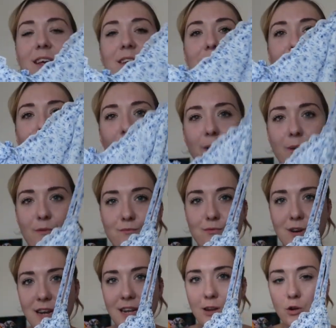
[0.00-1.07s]
So
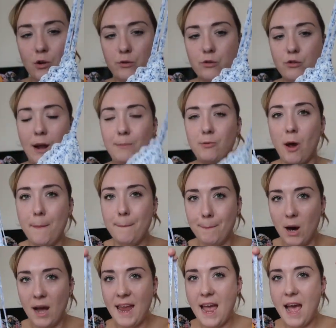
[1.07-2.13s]
really long straps. I
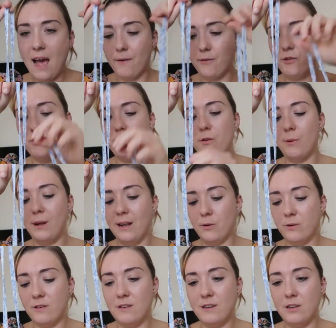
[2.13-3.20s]
might have to do a
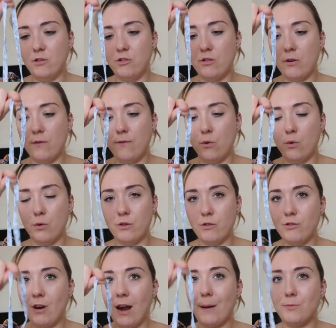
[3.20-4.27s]
little stitch for the
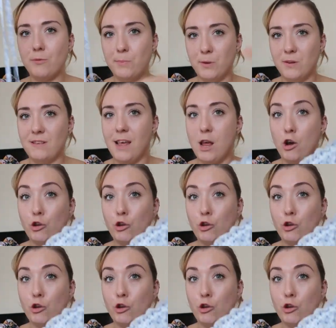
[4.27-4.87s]
straps because they